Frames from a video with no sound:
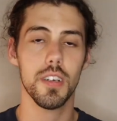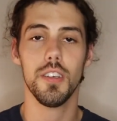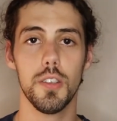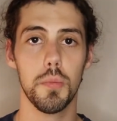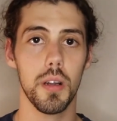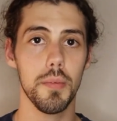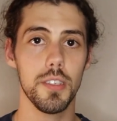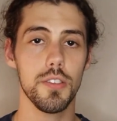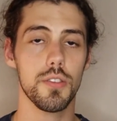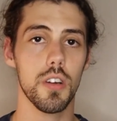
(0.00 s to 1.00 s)
you should probably
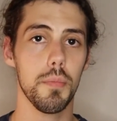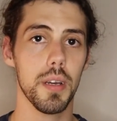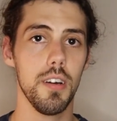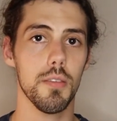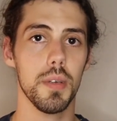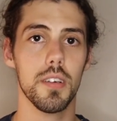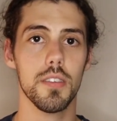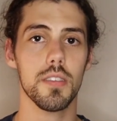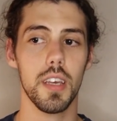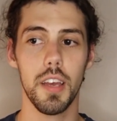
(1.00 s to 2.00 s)
just drop out,
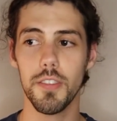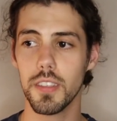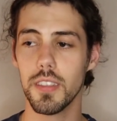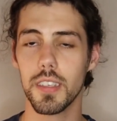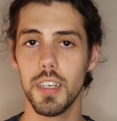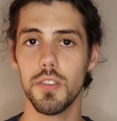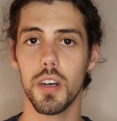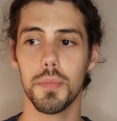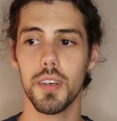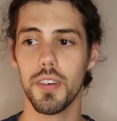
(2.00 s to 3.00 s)
because ever since I
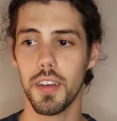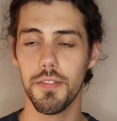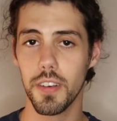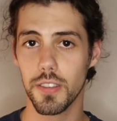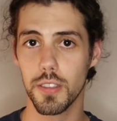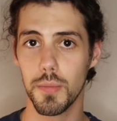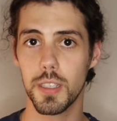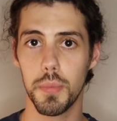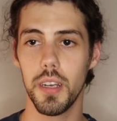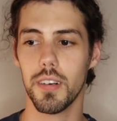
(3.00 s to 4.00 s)
dropped out, I've felt so
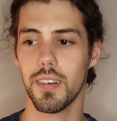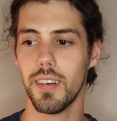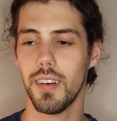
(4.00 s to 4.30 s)
much better.